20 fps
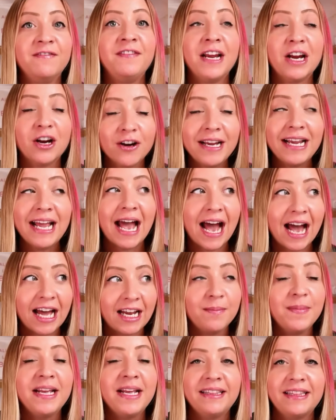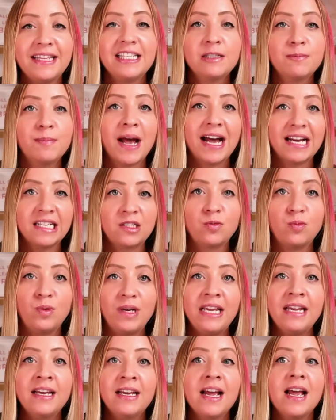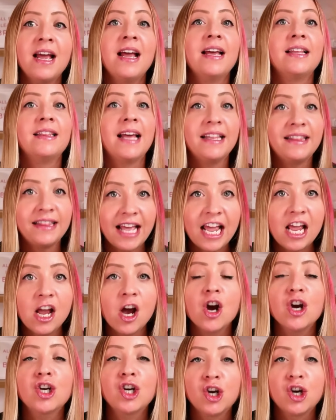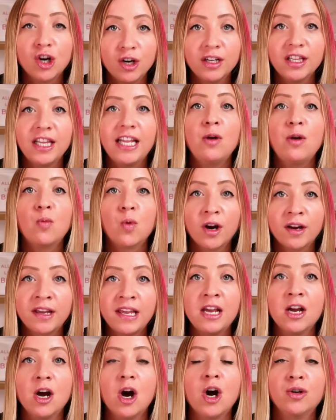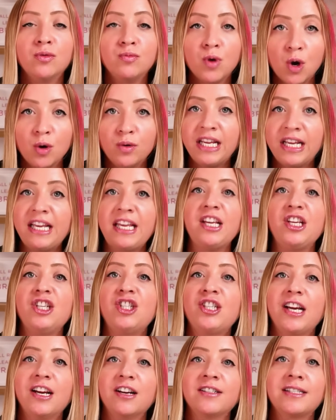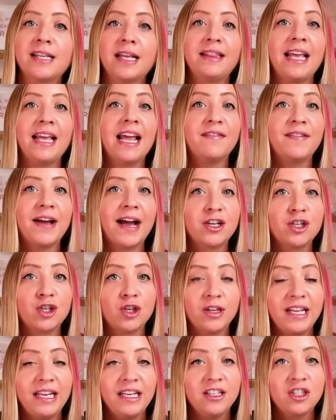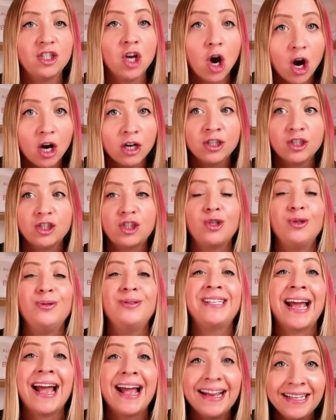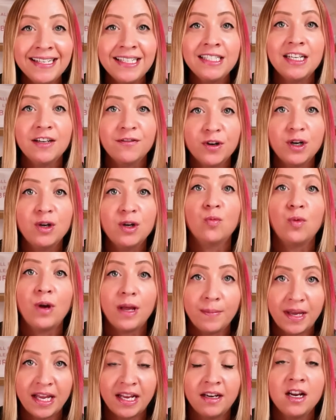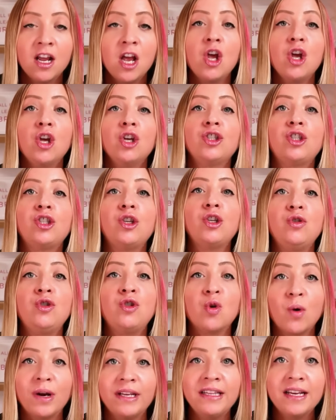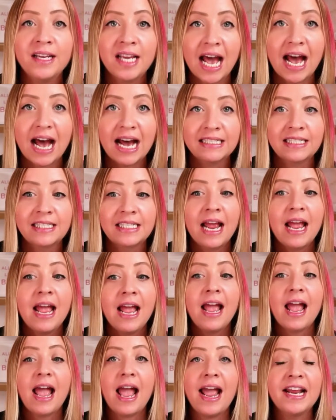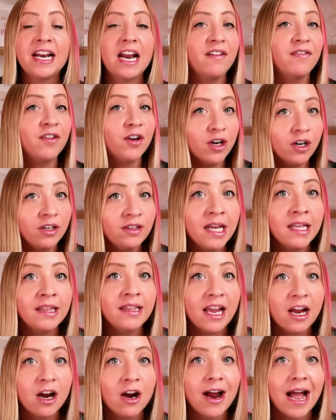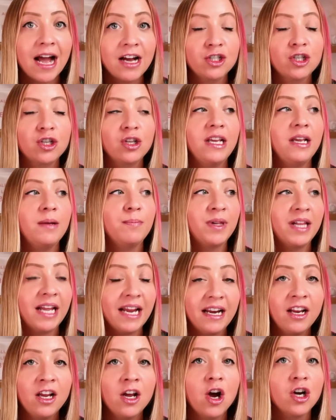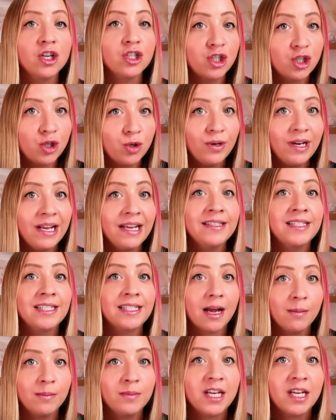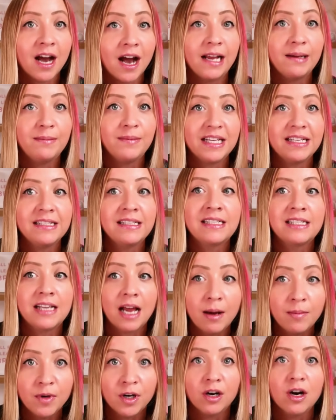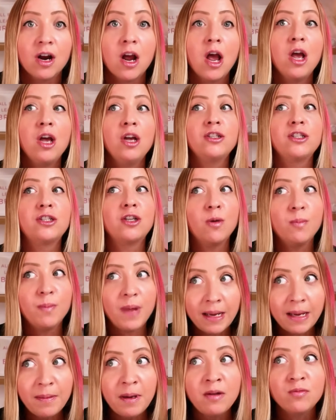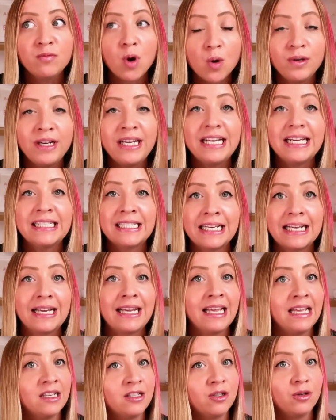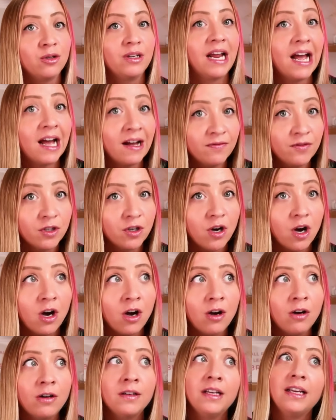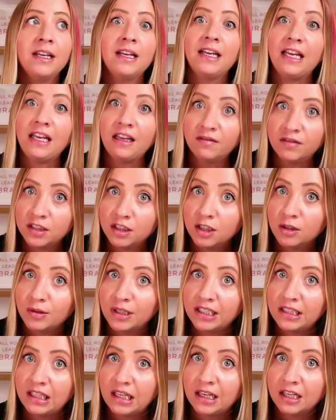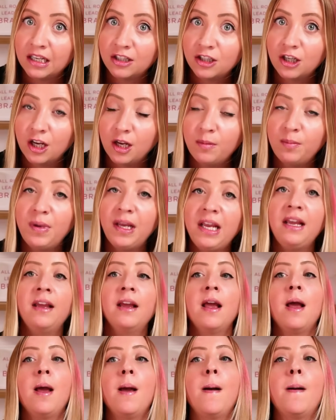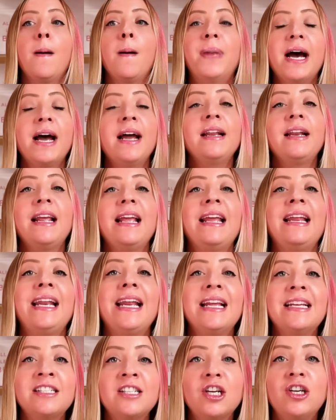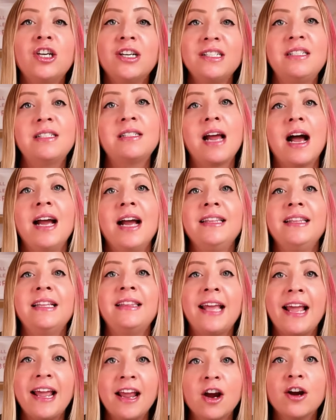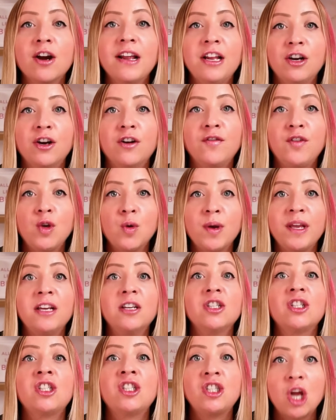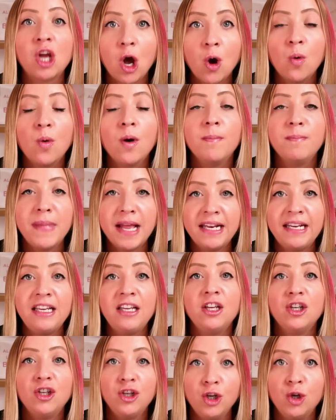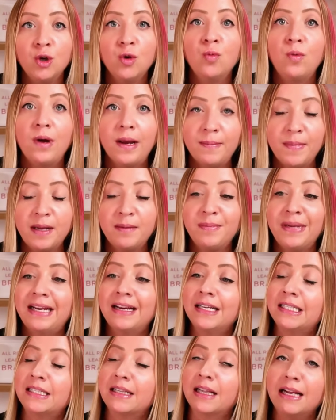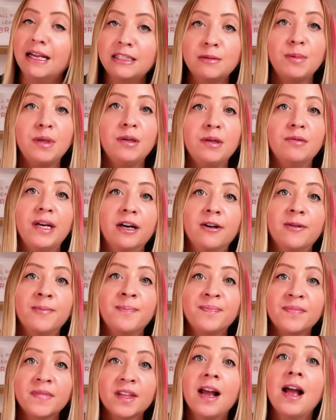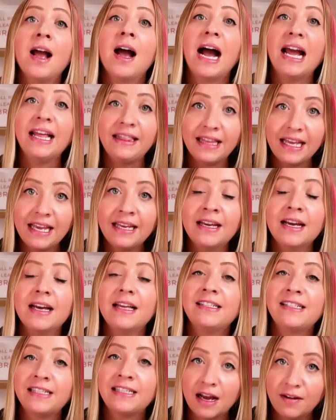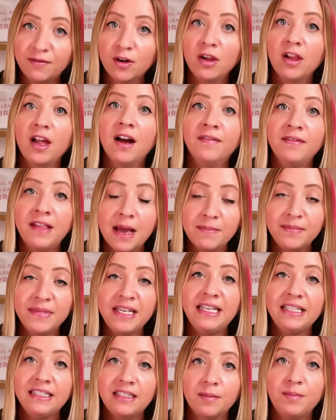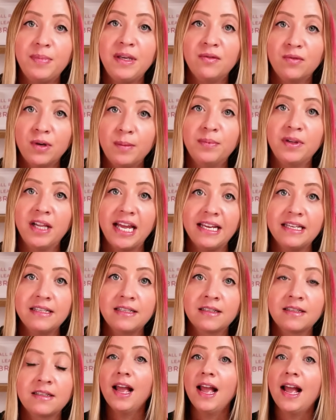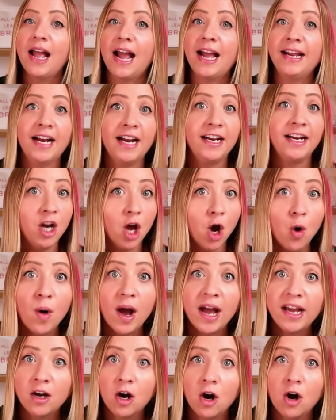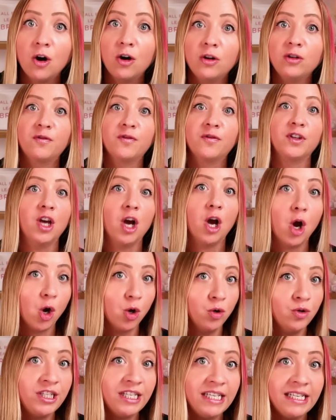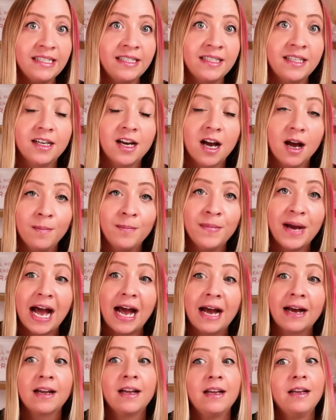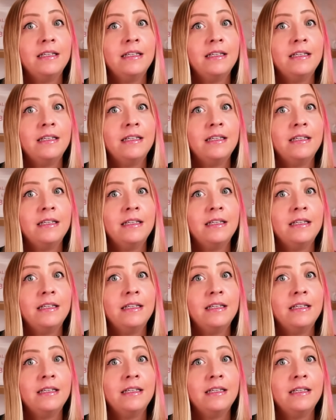very adamant this past week that they are currently working on Rooney. He shares that they have actually talked to 10 different women to join the cast. And I've heard that they are actually planning on shooting sometime this summer. So maybe Rooney isn't canceled after all, even though I think it should be. But it is a good sign that they are interviewing so many new women, because let's be real, I think several of them need to be replaced. And I know I called for the OGs to come back,